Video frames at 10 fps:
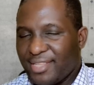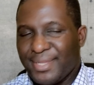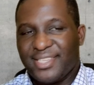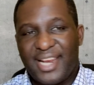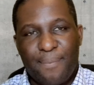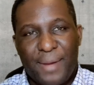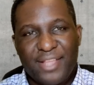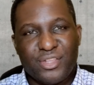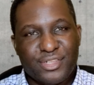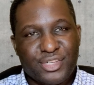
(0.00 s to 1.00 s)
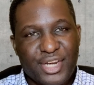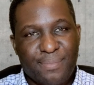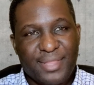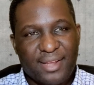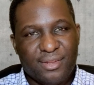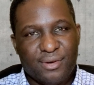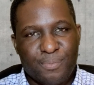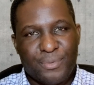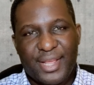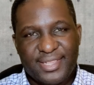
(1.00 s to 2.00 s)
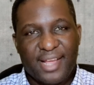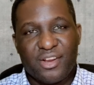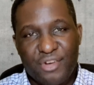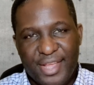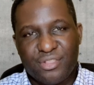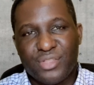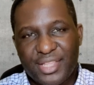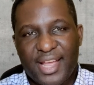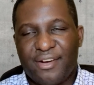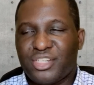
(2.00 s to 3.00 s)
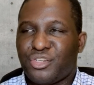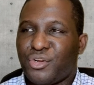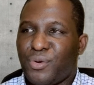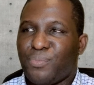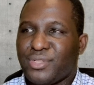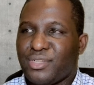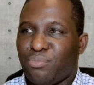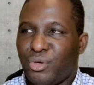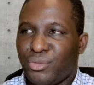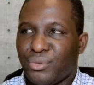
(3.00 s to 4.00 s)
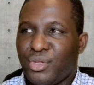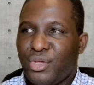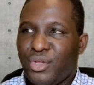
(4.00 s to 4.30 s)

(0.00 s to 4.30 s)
that's basically a Python script that operates and creates unidirectional composite model.